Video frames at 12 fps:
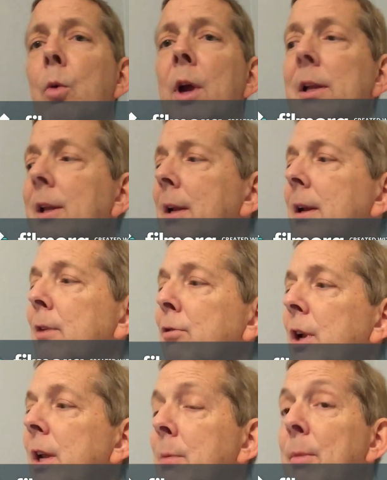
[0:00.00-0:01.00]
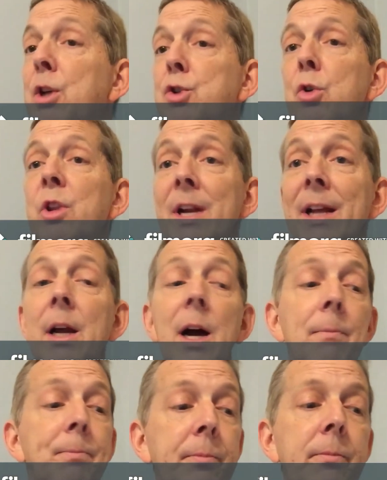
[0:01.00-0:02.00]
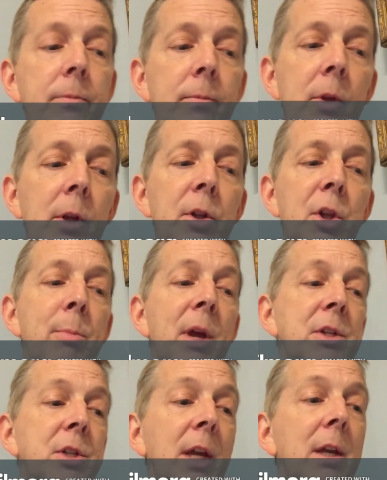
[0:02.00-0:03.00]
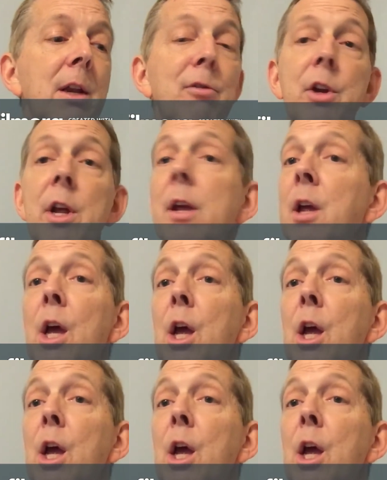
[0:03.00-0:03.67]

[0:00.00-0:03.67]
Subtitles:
regulate it every day to make sure that I got the meds taken every day.